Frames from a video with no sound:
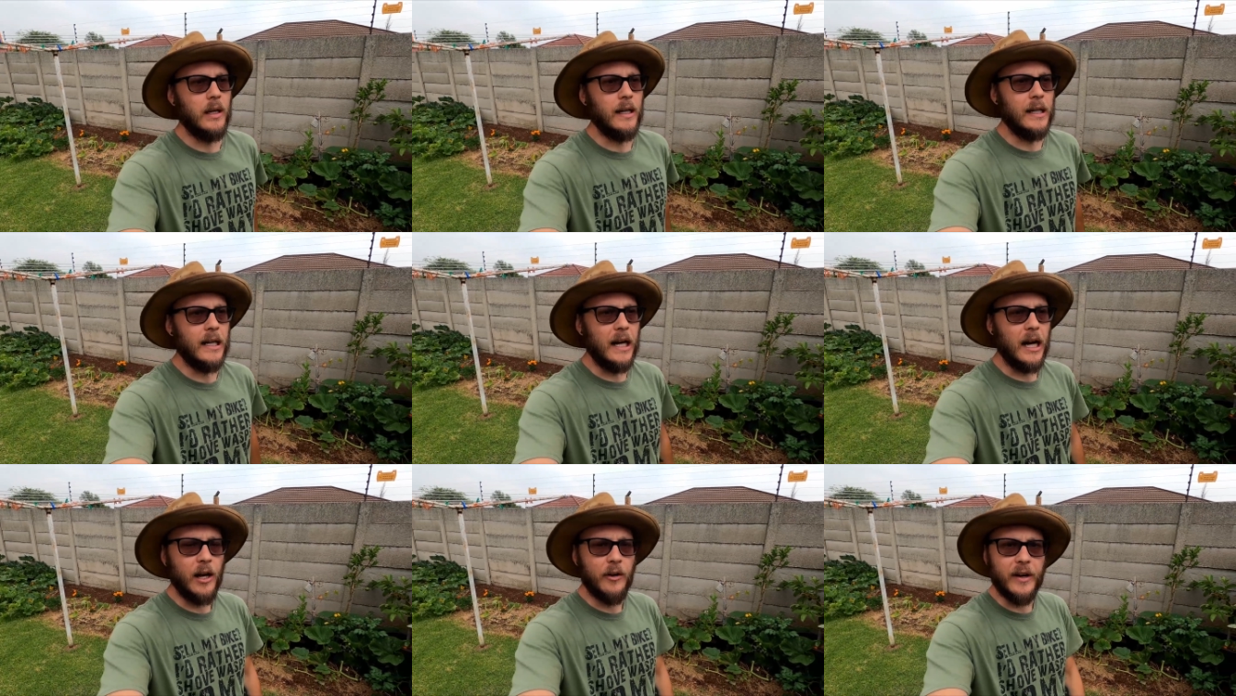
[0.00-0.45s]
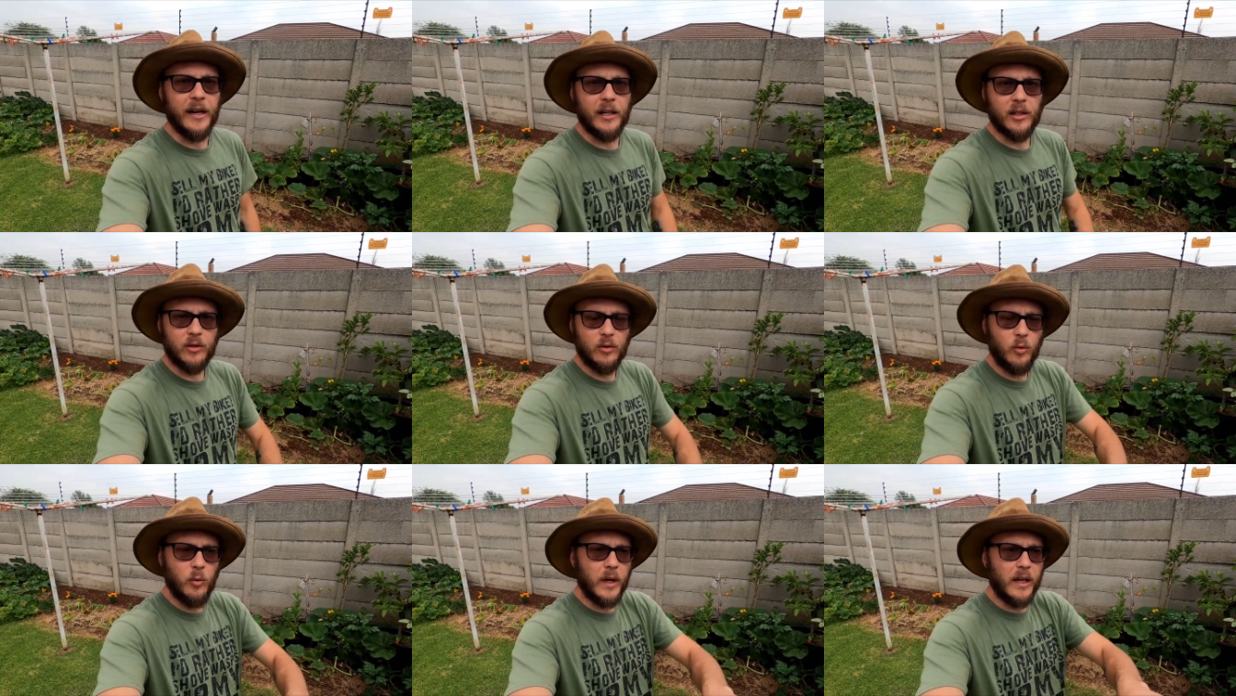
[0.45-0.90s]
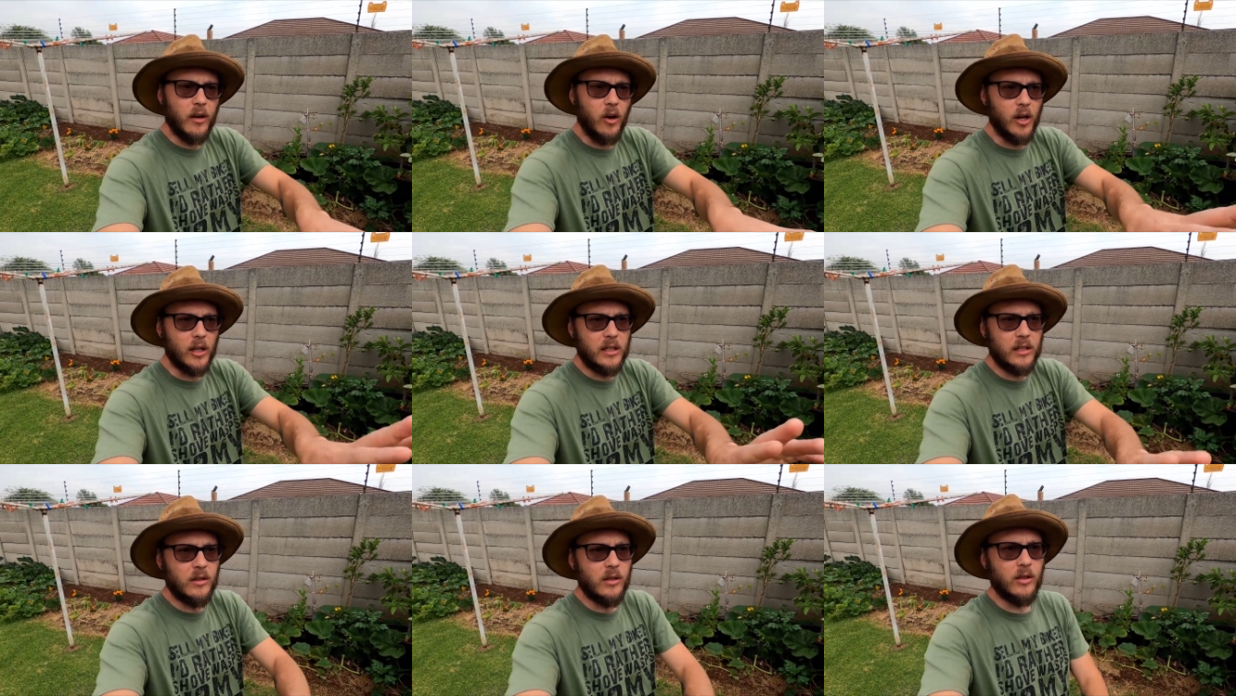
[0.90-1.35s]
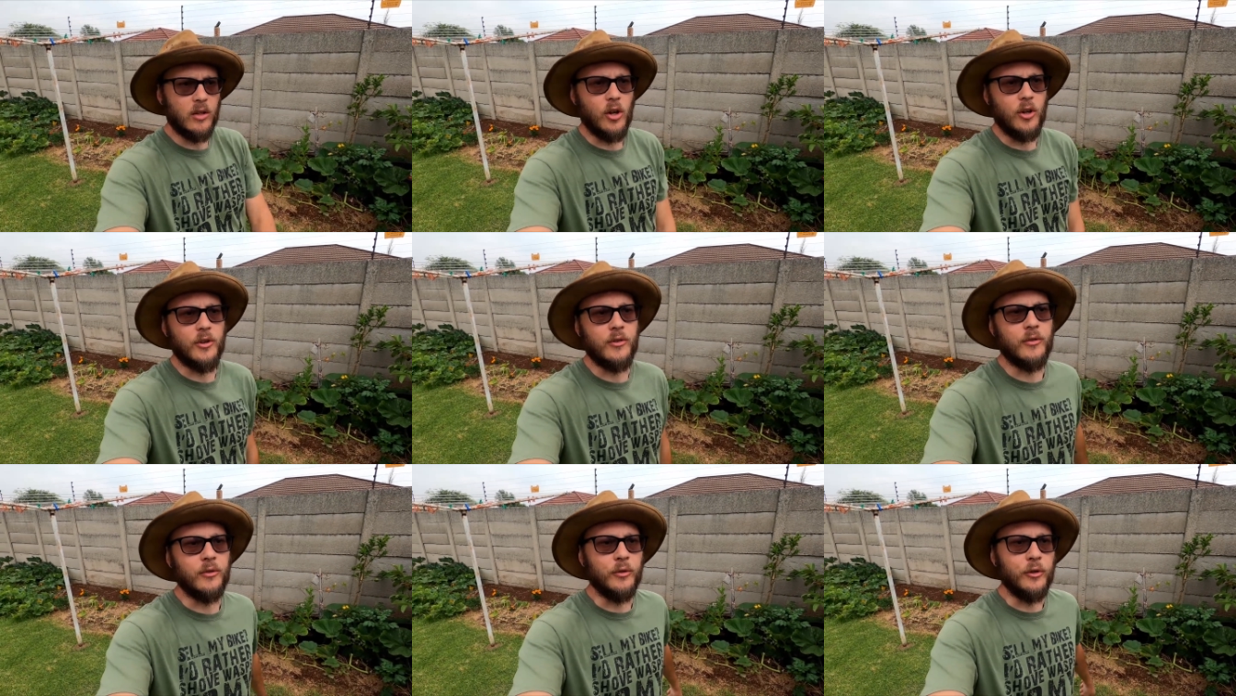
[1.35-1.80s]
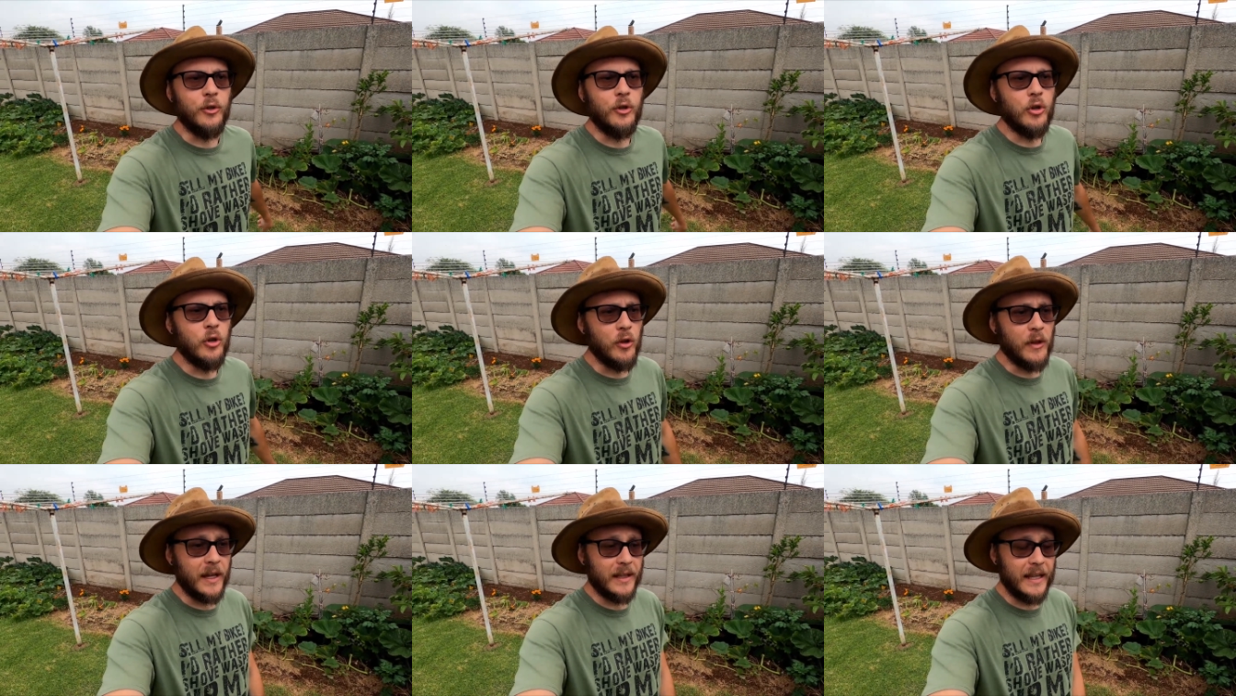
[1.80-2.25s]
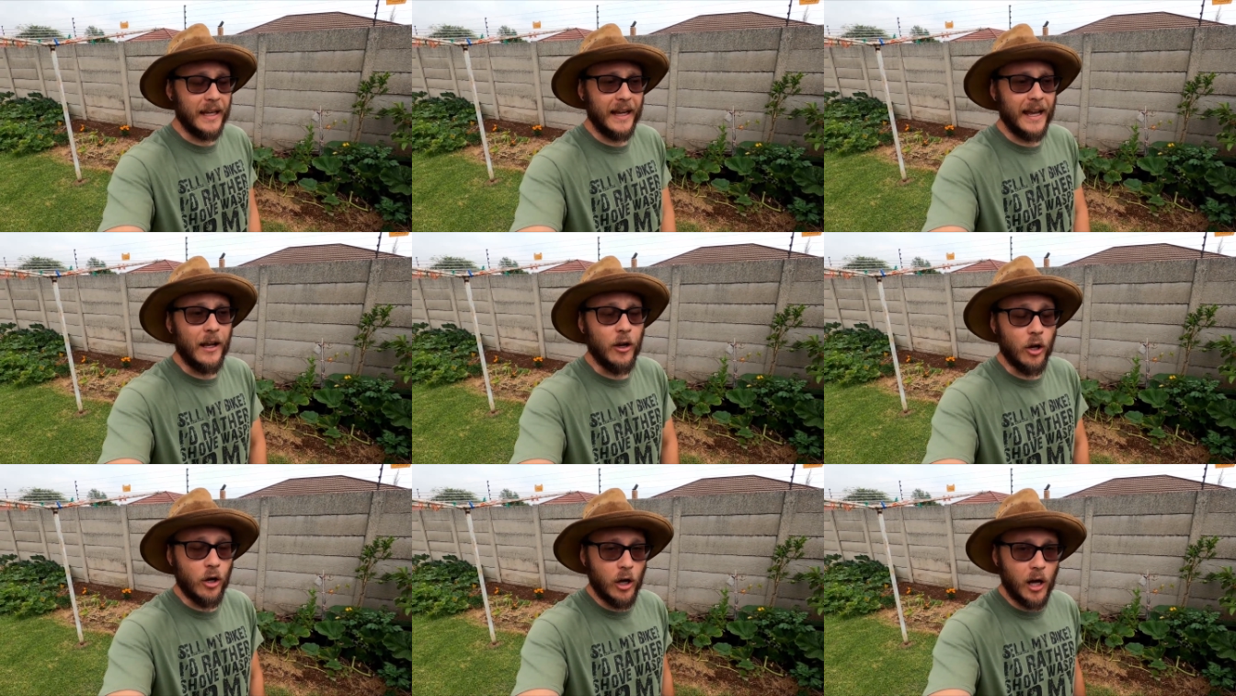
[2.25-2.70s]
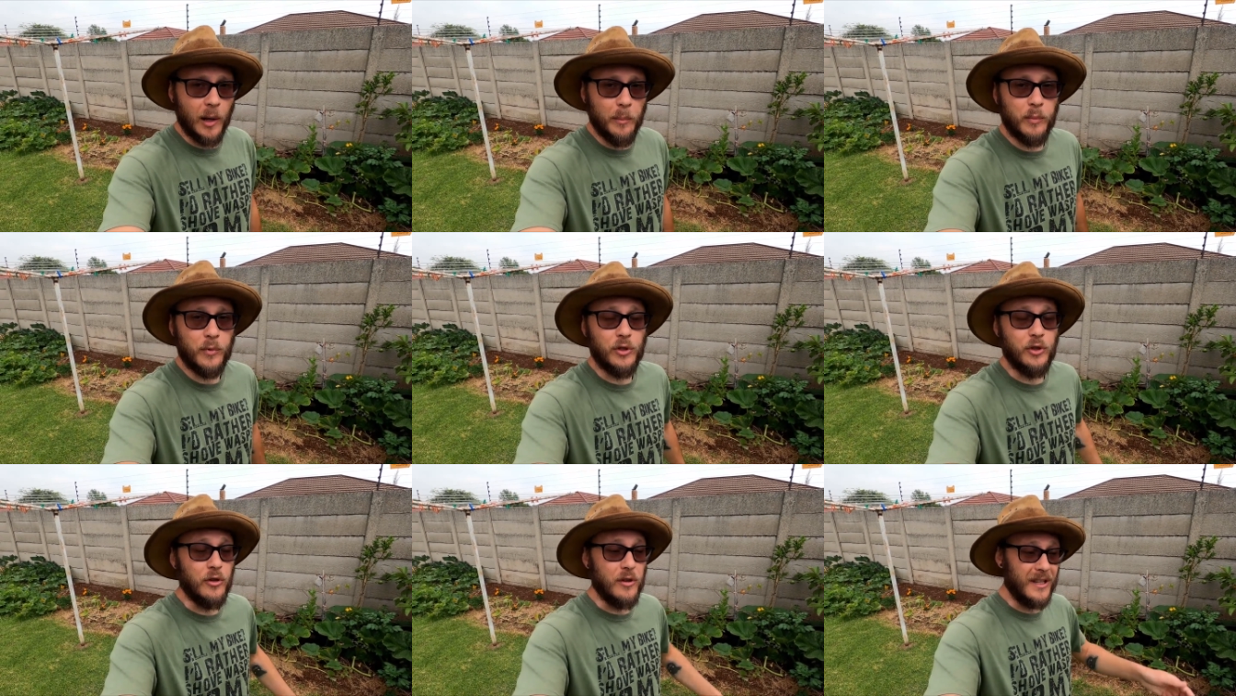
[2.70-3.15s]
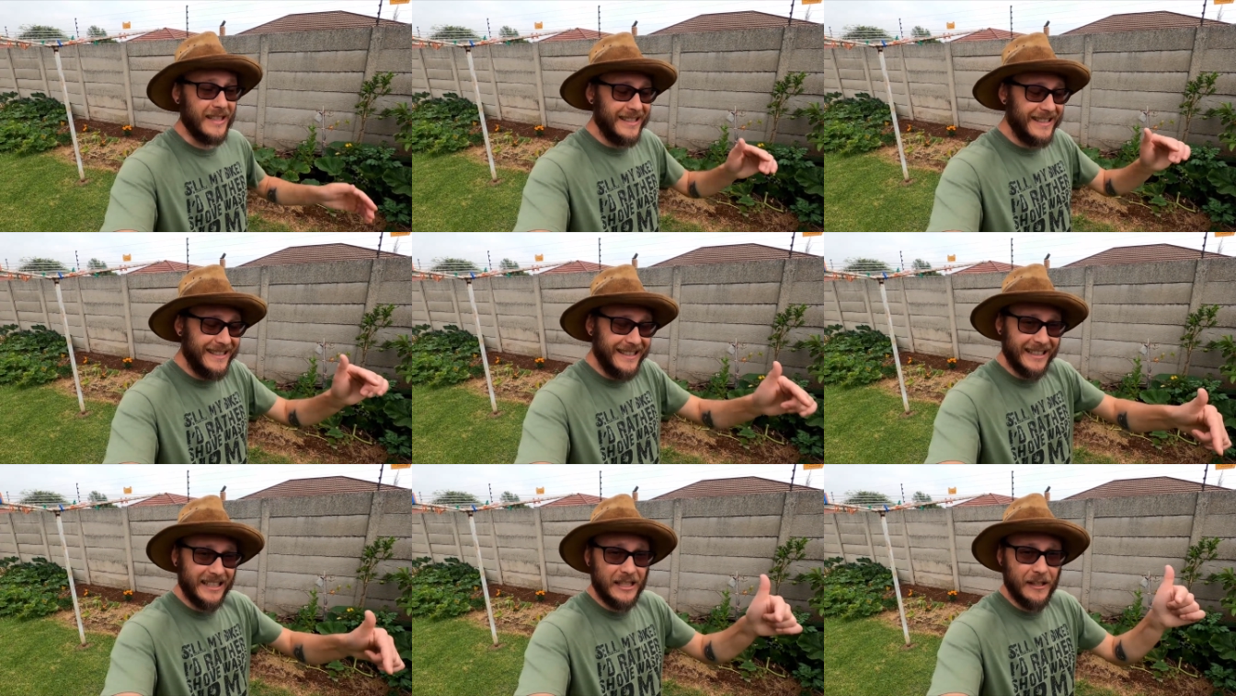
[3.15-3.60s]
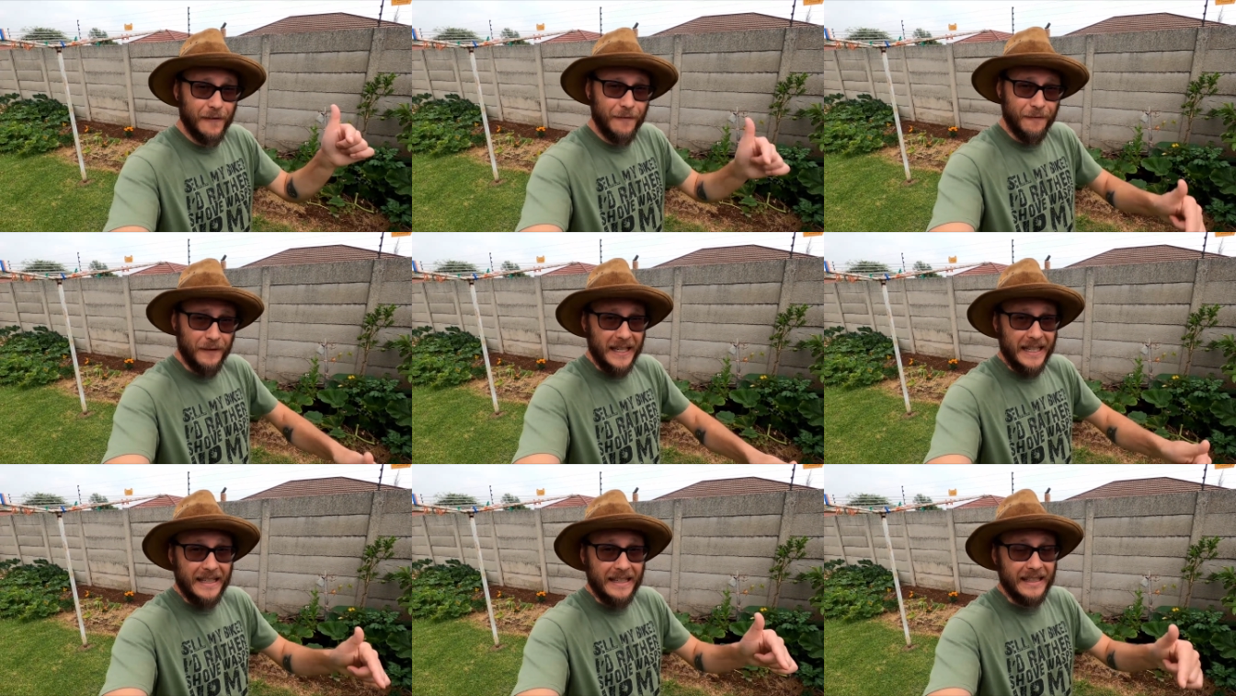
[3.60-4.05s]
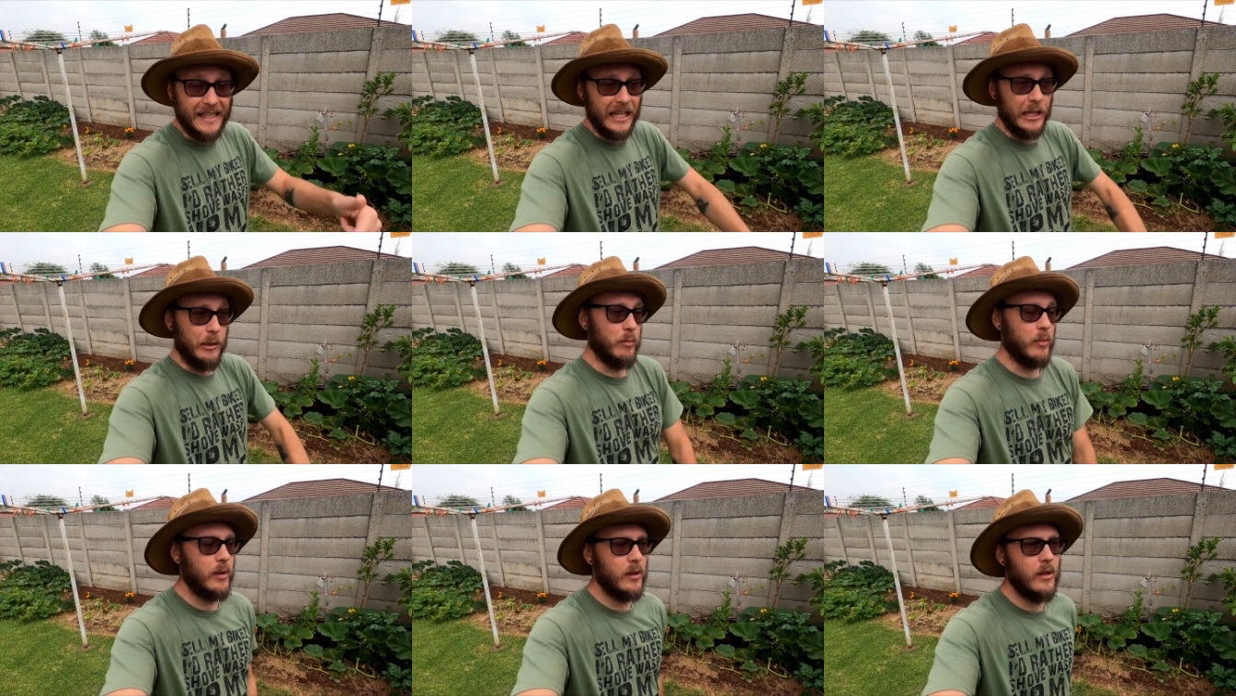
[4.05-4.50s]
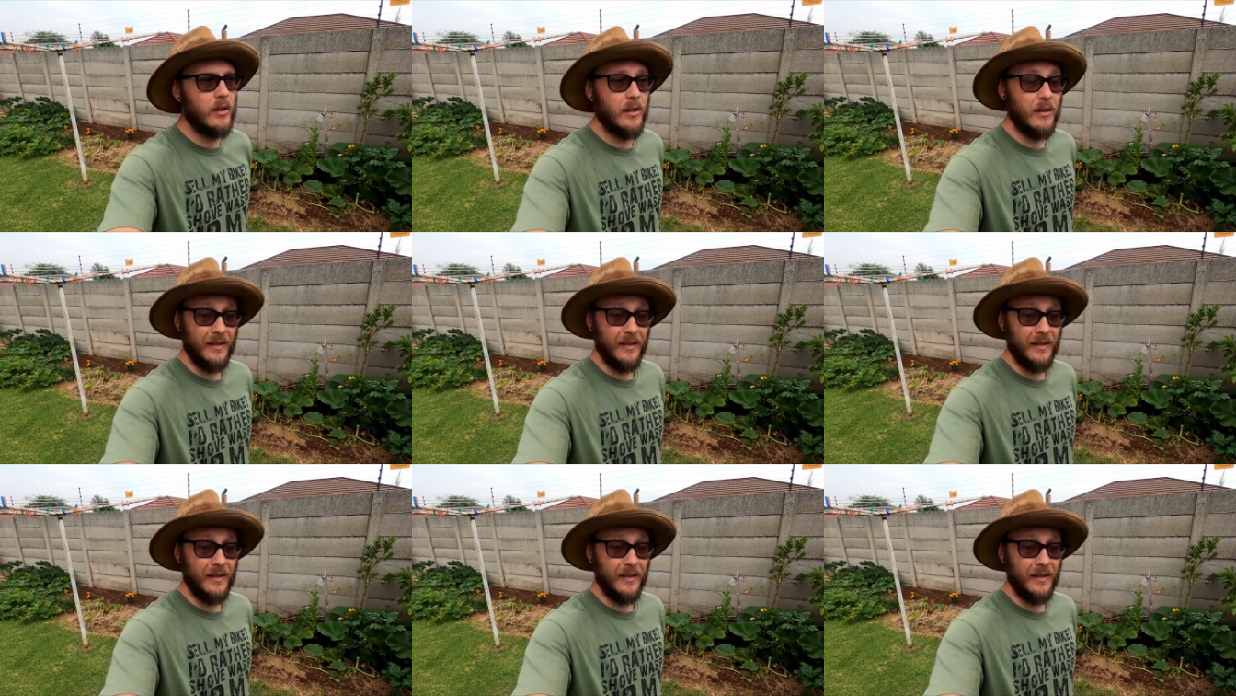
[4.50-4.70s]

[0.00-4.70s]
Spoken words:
I read a quick article on Google that they can go up to 6 feet deep.